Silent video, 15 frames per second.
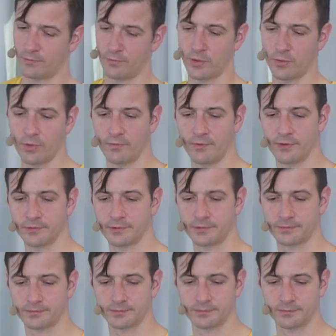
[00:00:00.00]
where we vote.
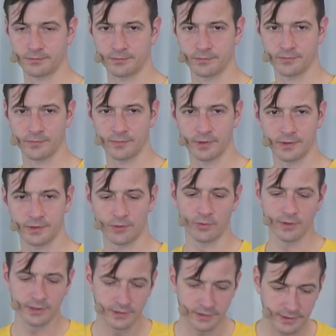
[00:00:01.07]
So
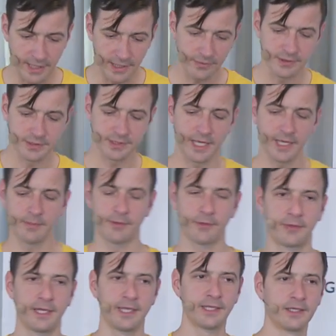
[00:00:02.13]
we take the same
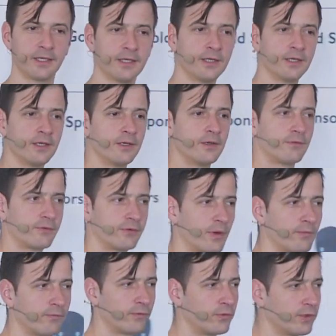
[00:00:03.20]
thing
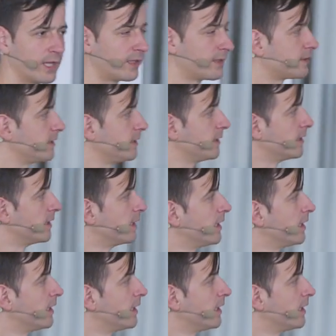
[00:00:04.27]
from reality